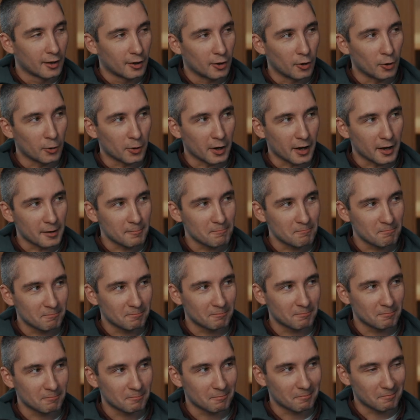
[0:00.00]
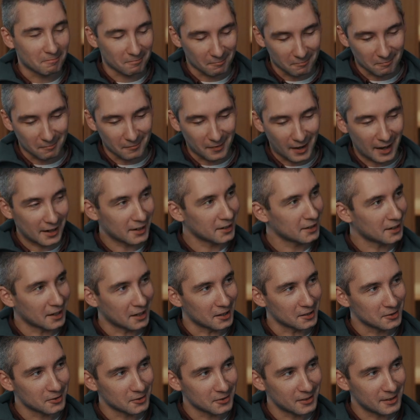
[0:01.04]
Okay. Anything
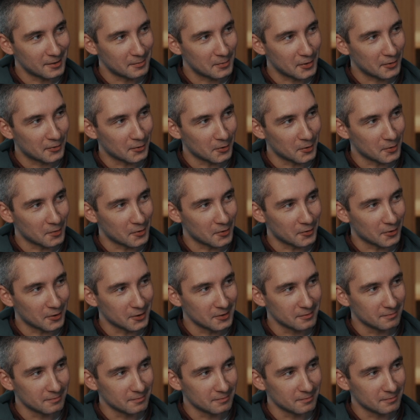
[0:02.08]
else on that before we move on?